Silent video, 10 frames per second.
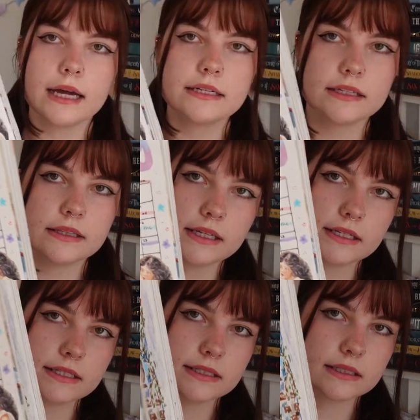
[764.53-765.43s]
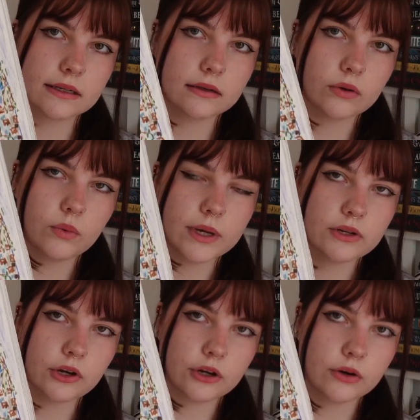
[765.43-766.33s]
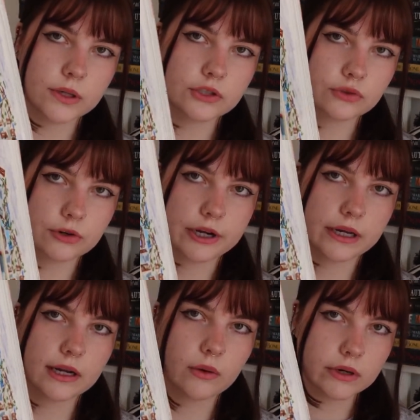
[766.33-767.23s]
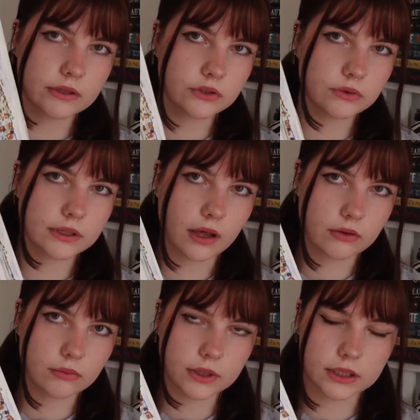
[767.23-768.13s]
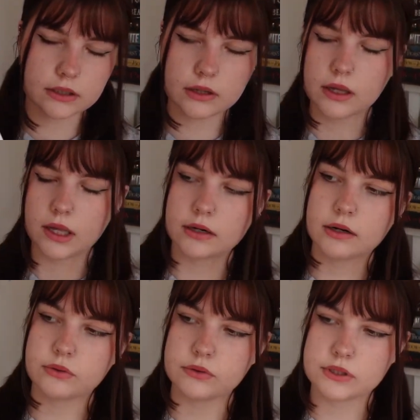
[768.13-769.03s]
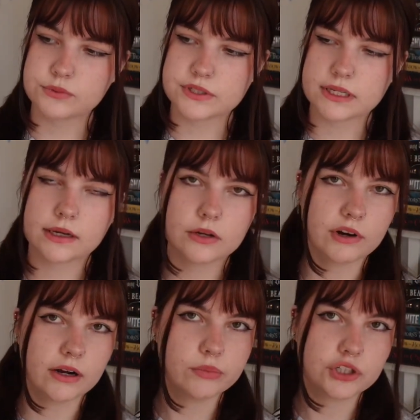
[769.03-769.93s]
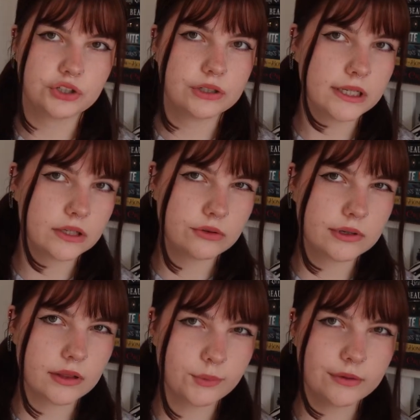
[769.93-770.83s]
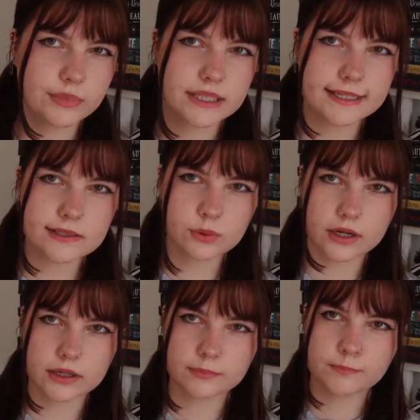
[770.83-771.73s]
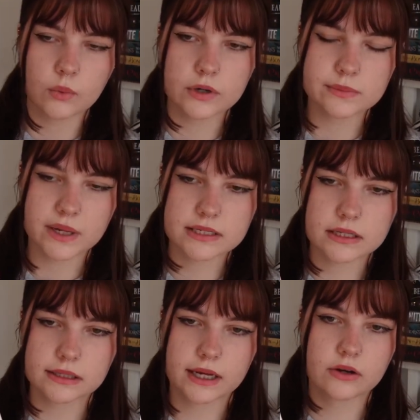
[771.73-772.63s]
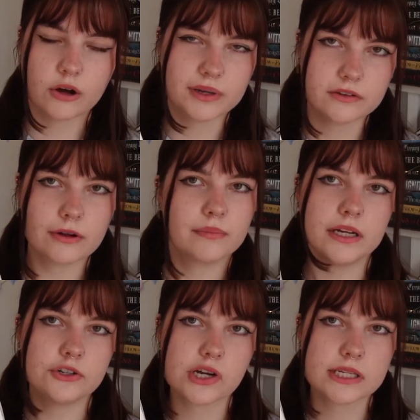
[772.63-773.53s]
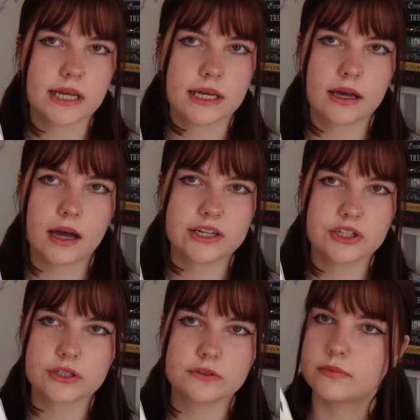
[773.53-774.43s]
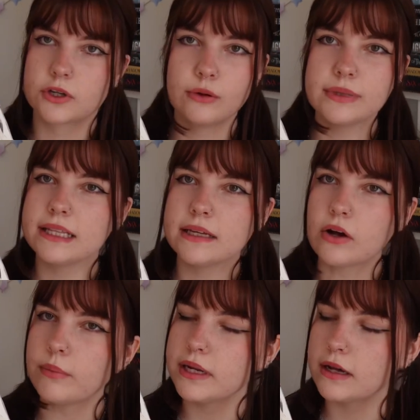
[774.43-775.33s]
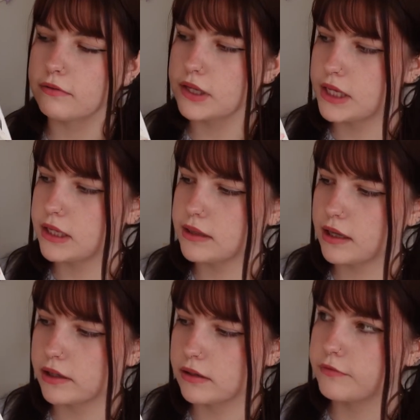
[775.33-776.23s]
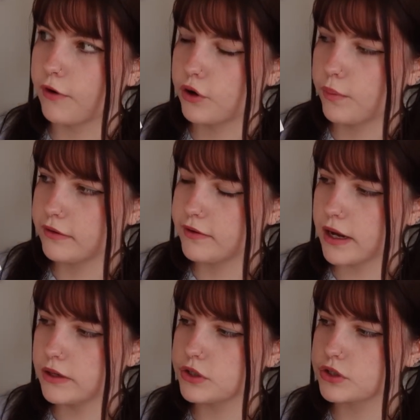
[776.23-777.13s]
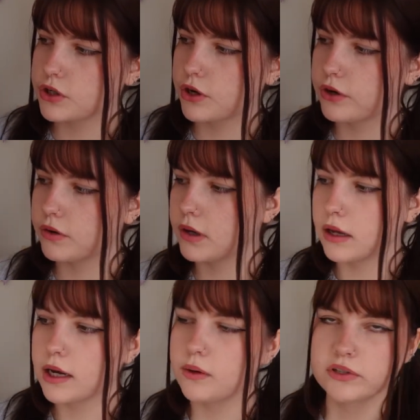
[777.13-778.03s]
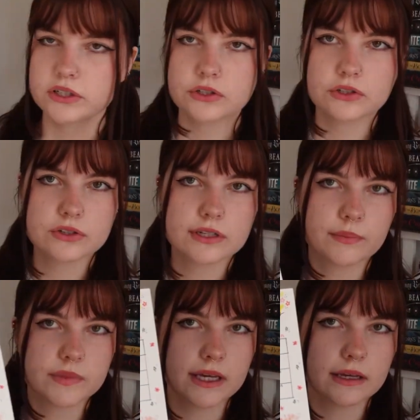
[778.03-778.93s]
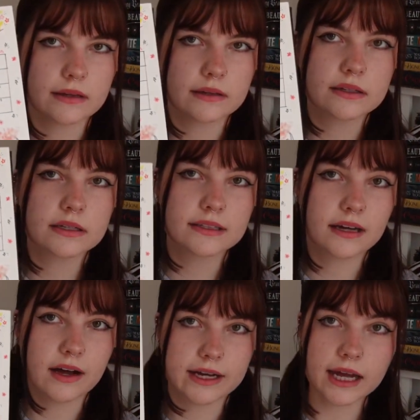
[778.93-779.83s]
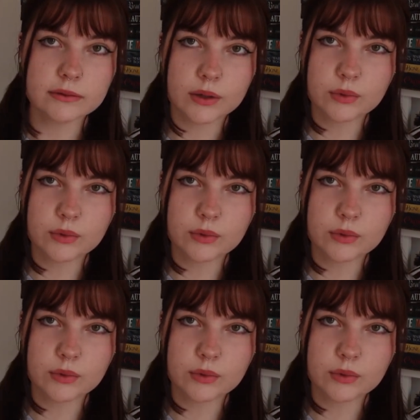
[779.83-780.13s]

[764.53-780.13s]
did this window drawing, and I wanted to do another one, and I thought this was like a great opportunity to do another one. But this one was basically like copied from Pinterest. Like I just completely copied everything in that photo I found, so I wanted to do something that I came up